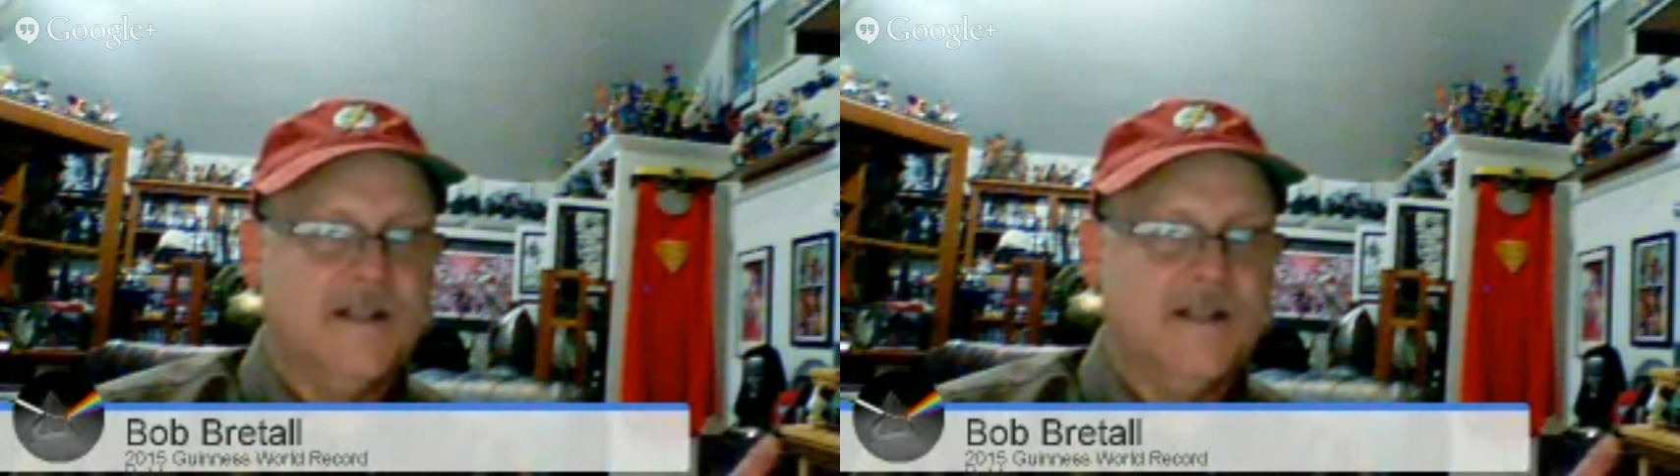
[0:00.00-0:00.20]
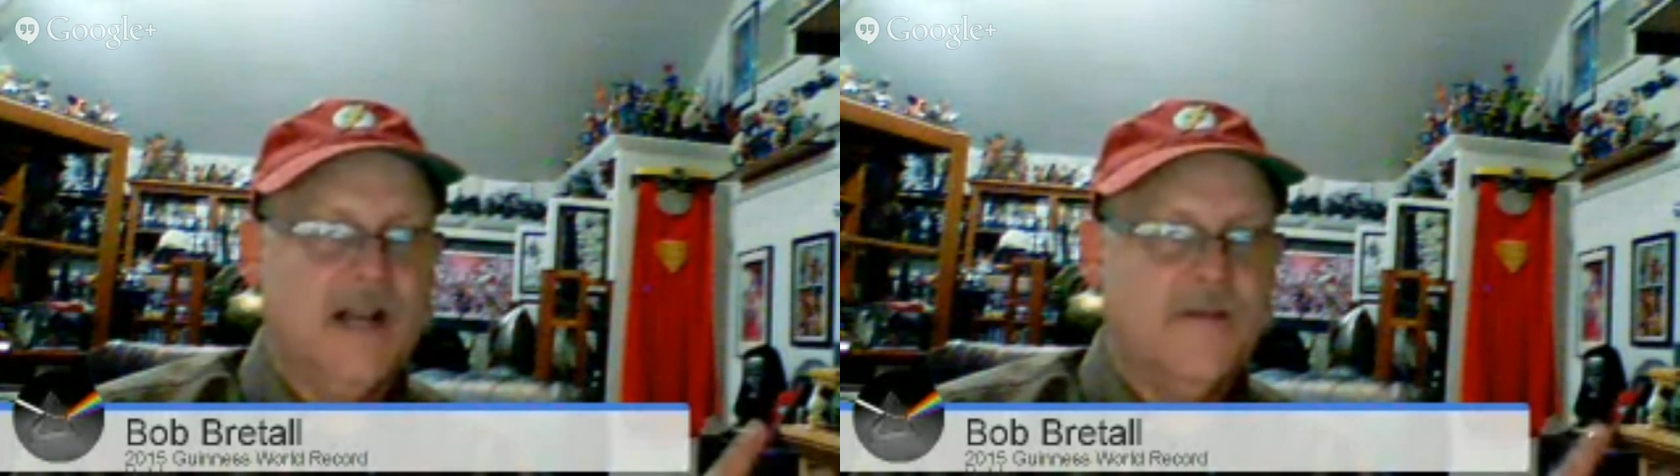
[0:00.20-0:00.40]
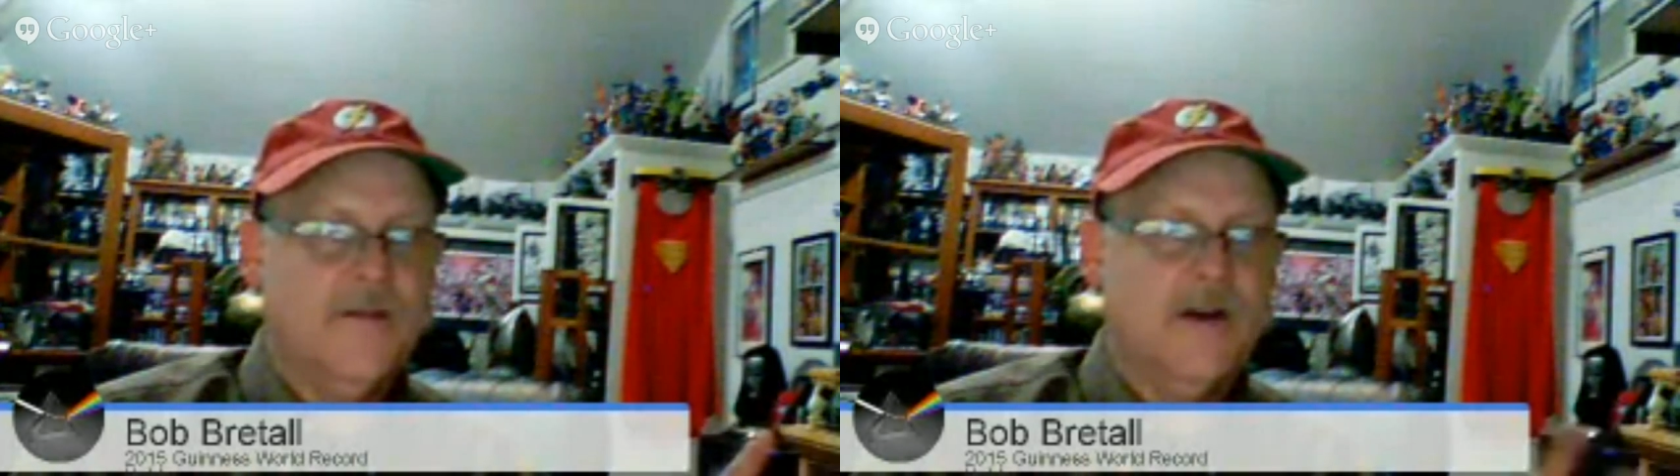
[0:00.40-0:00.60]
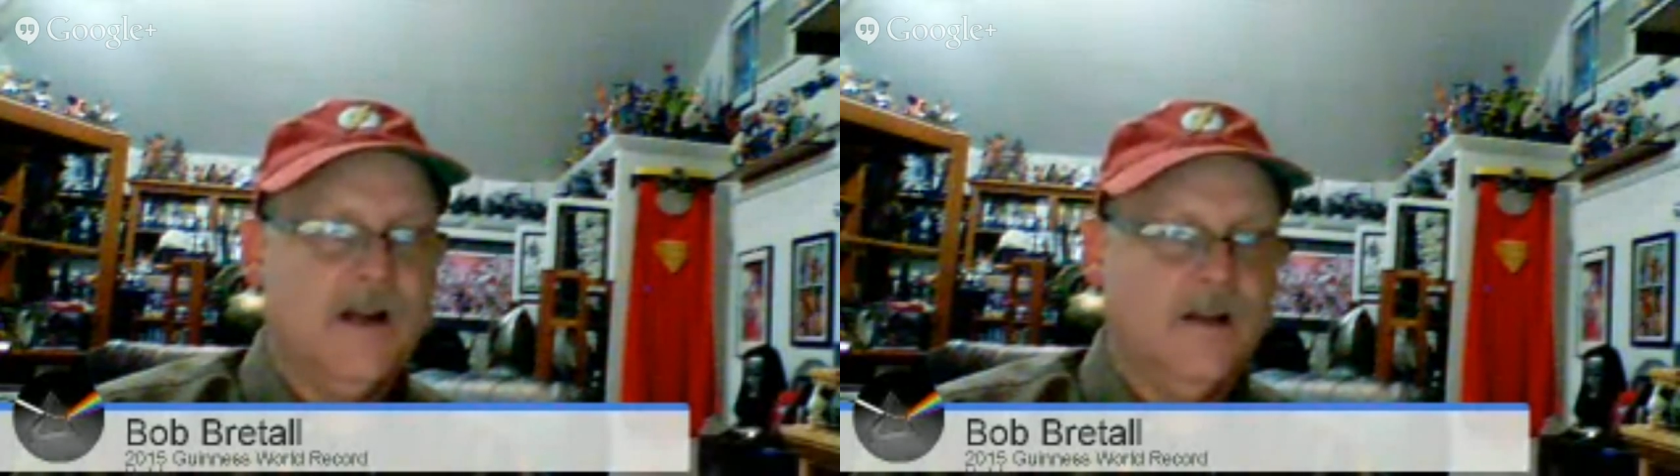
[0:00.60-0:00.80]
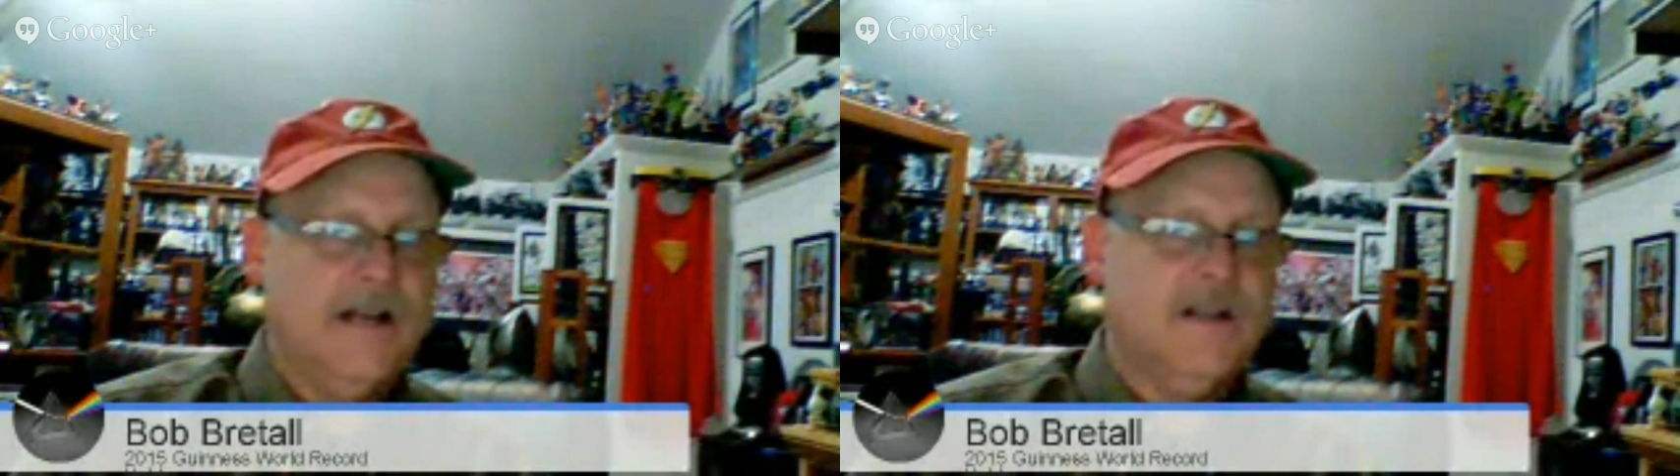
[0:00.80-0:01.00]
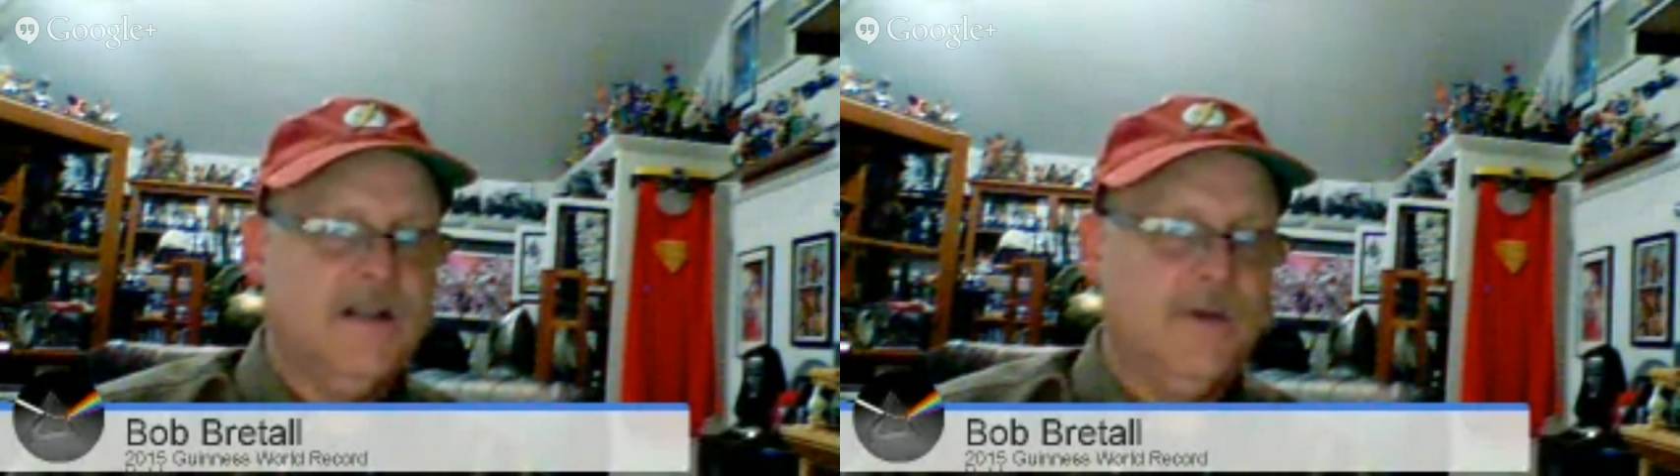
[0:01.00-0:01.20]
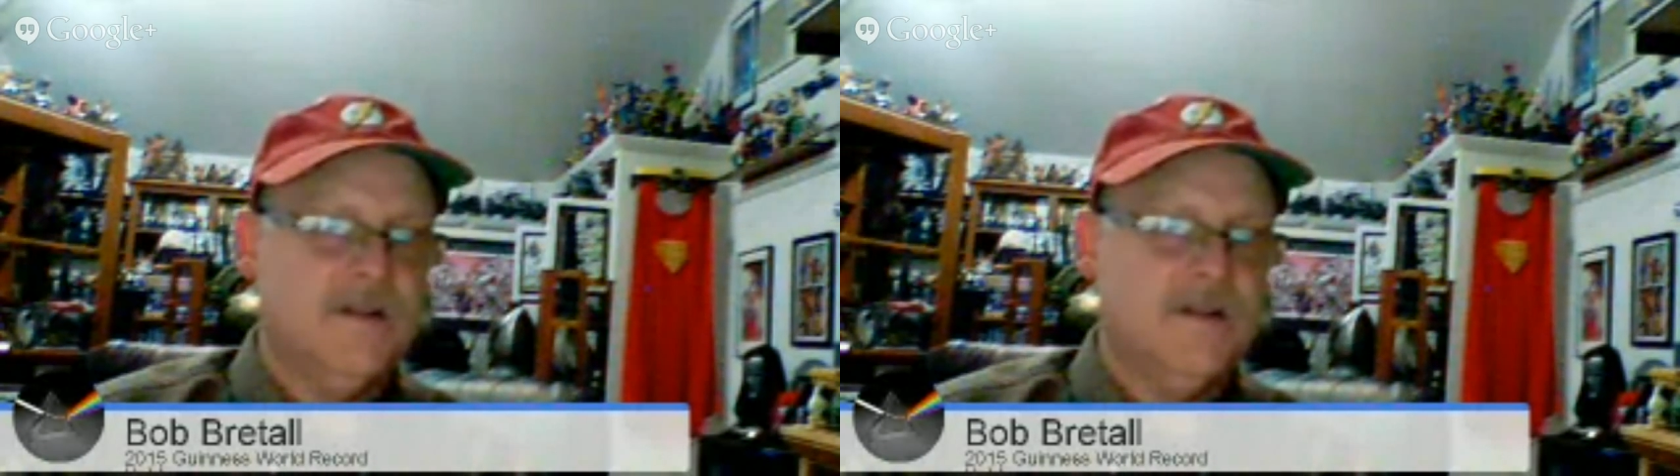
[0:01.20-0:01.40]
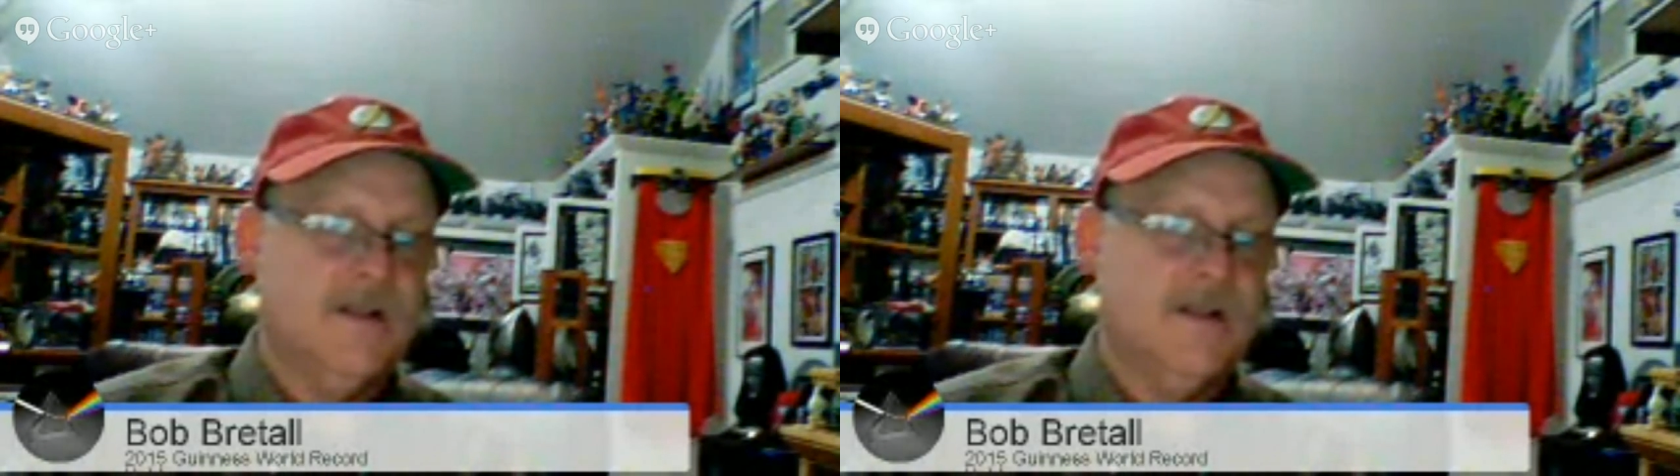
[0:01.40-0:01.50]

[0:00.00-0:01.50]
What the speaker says: in covering collectibles.